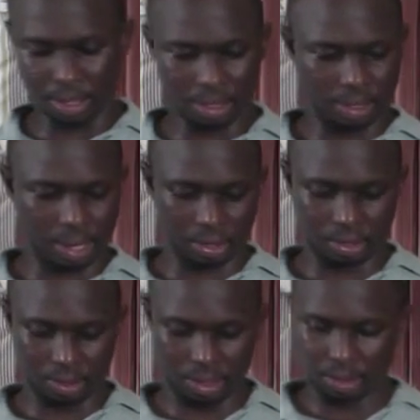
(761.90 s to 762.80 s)
this is
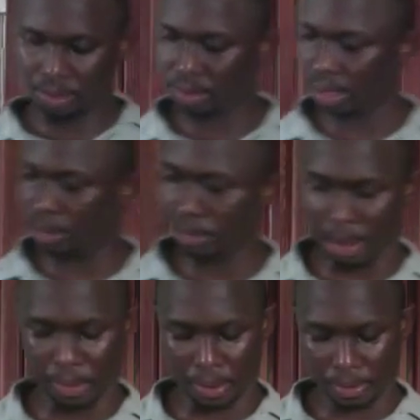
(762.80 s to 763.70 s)
actually some
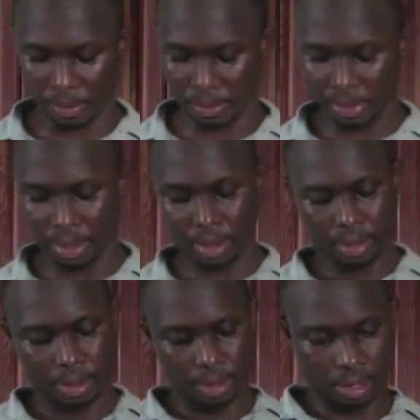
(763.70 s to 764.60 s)
pepper. I'm
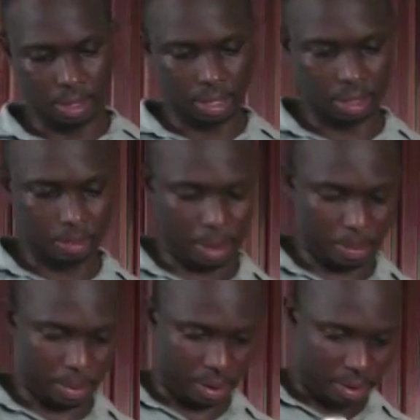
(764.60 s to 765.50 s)
going to take some
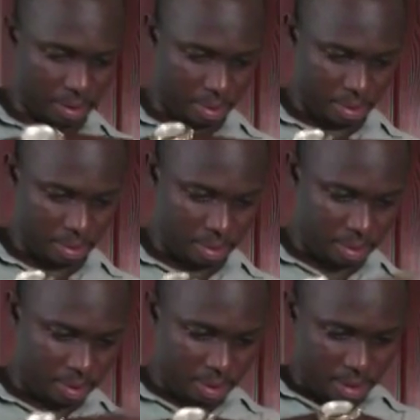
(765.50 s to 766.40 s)
pepper.
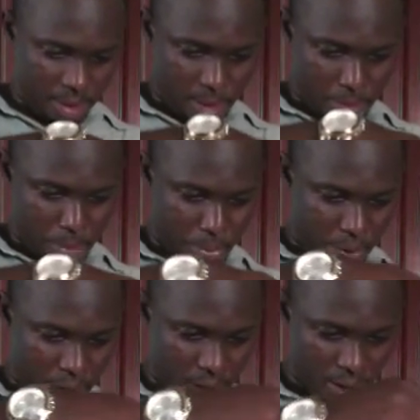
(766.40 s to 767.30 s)

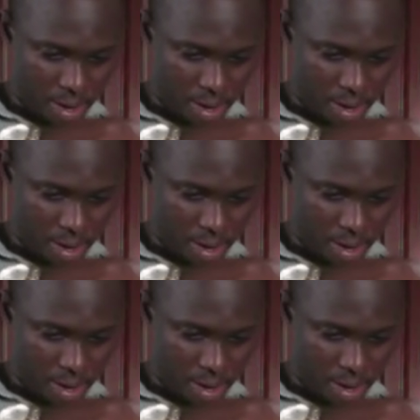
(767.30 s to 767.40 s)
Pepper.